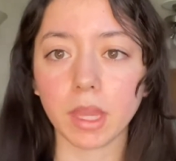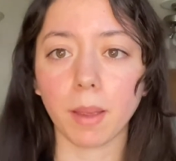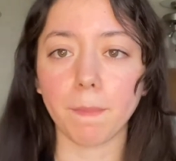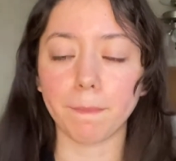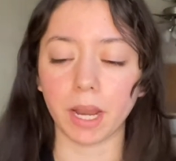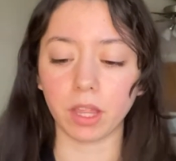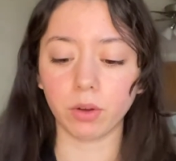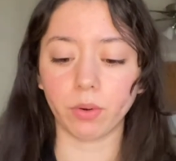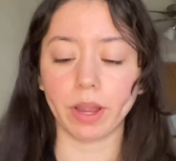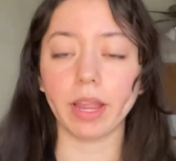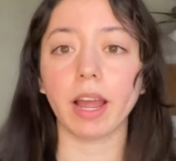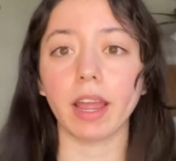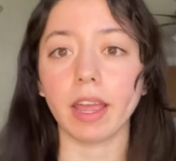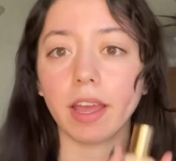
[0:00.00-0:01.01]
By the way,
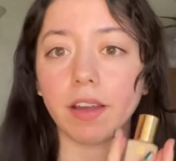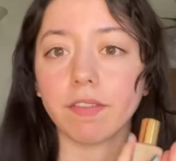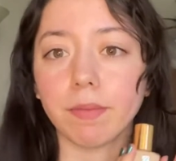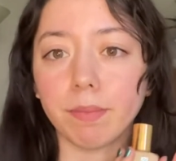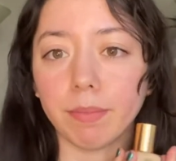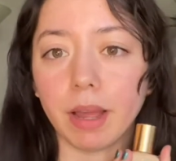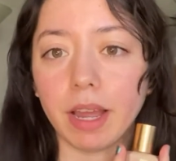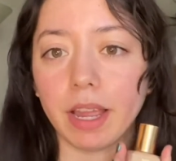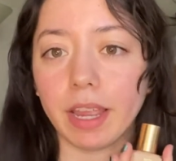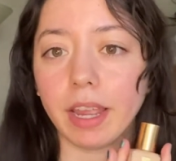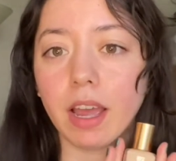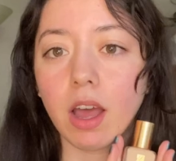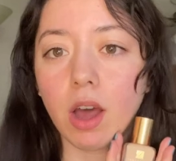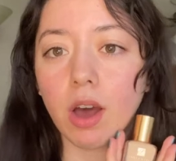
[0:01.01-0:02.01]
I have my
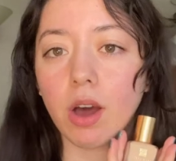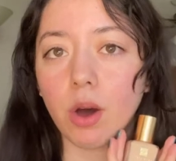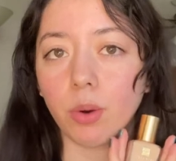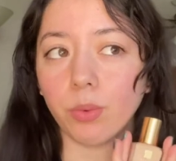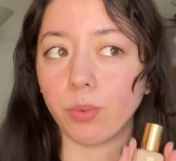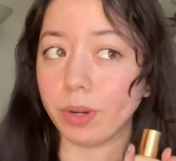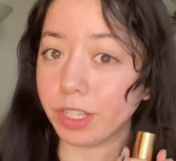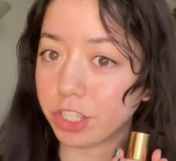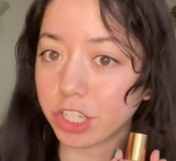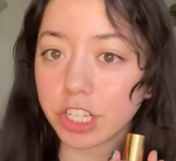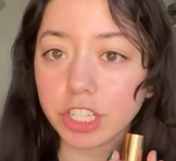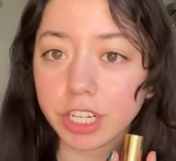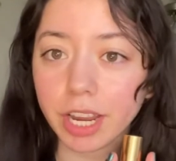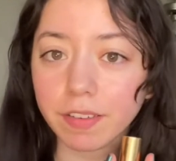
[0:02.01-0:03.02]
winter
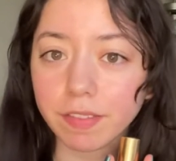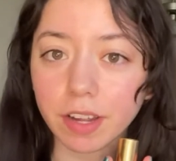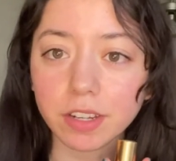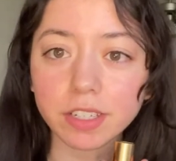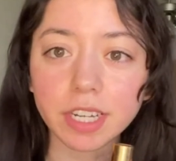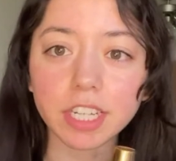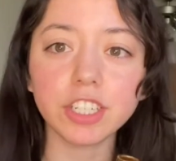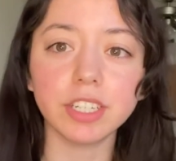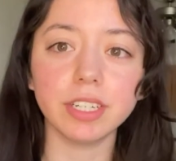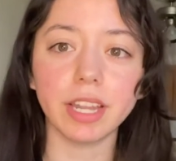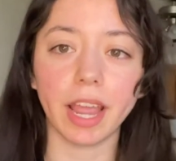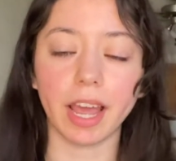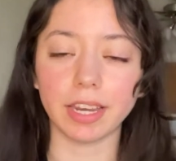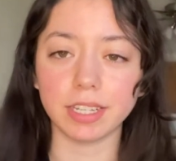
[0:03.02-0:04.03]
shade foundation
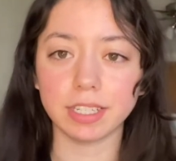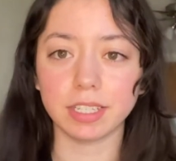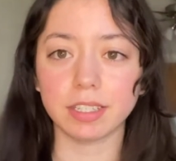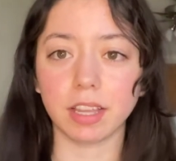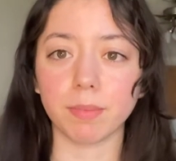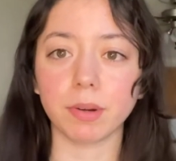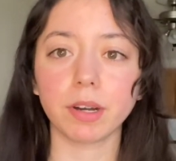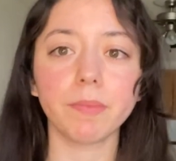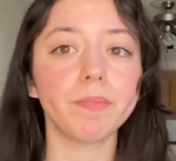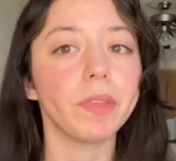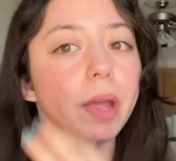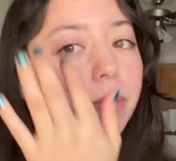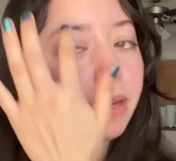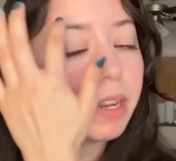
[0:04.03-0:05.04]
and it's the summer.
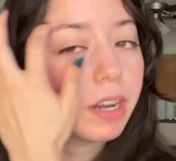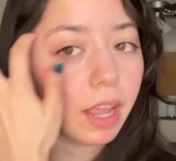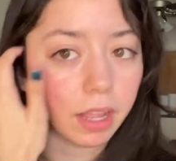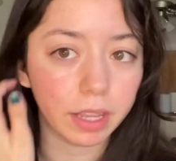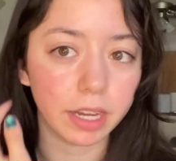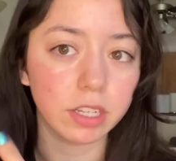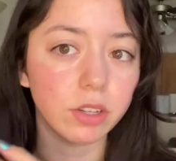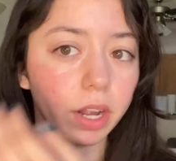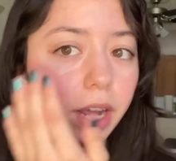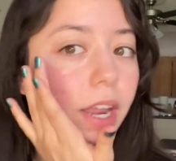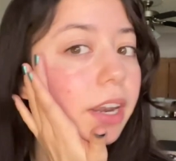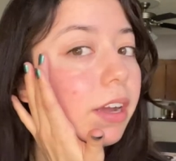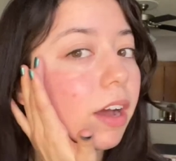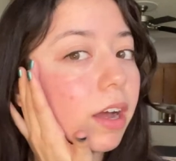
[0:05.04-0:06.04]
I've been in LA, so I
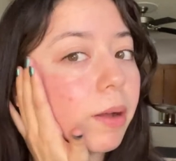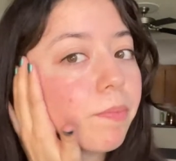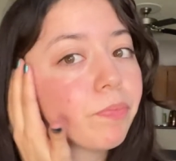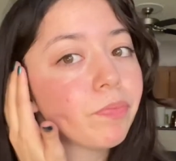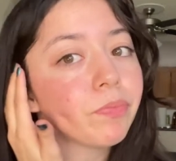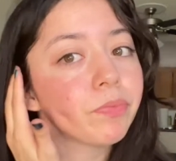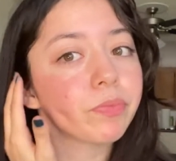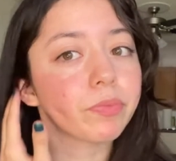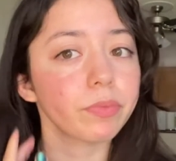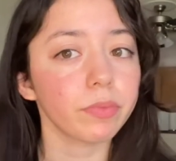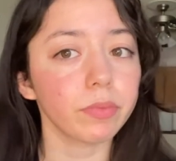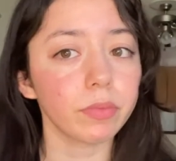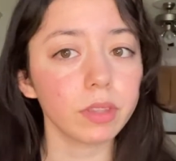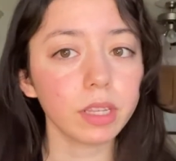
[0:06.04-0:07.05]
kind of got
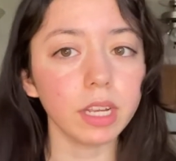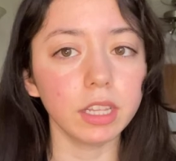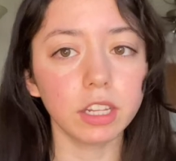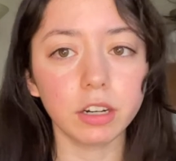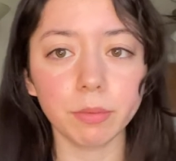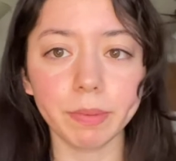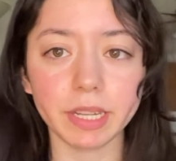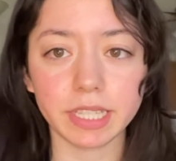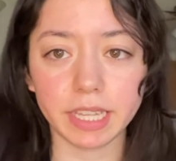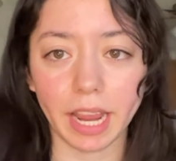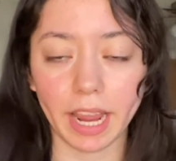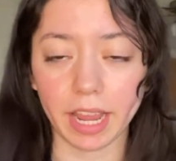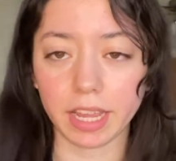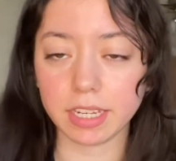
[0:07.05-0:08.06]
a little bit
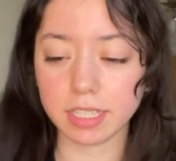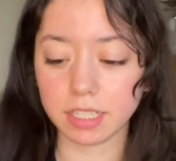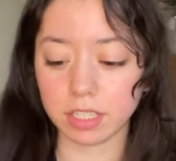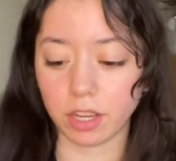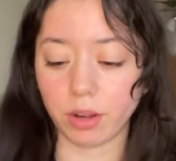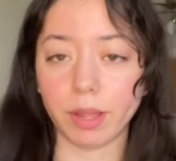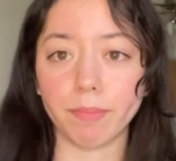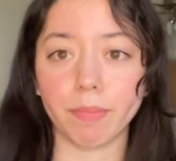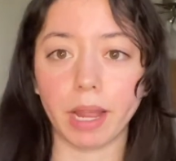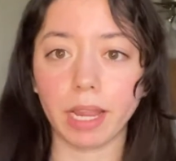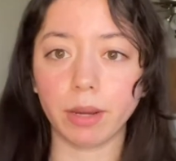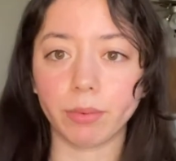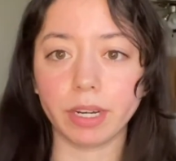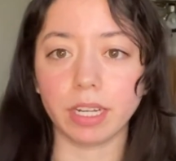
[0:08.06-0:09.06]
tan, so it
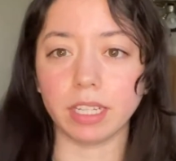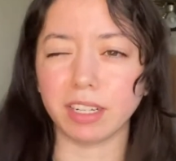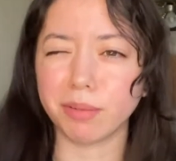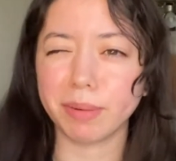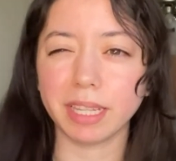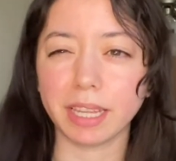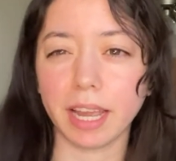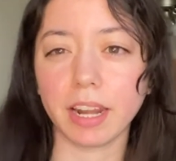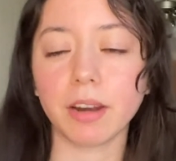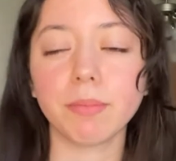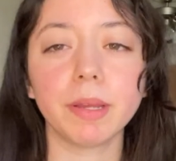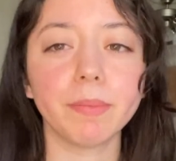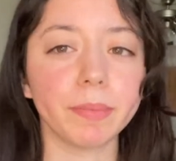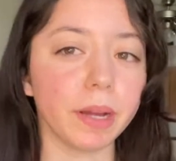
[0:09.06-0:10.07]
might read a little bit light on
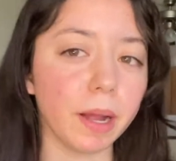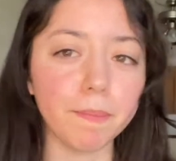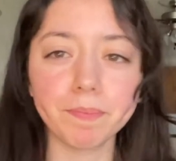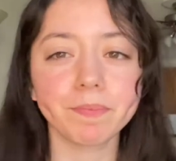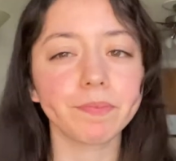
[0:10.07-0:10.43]
me, but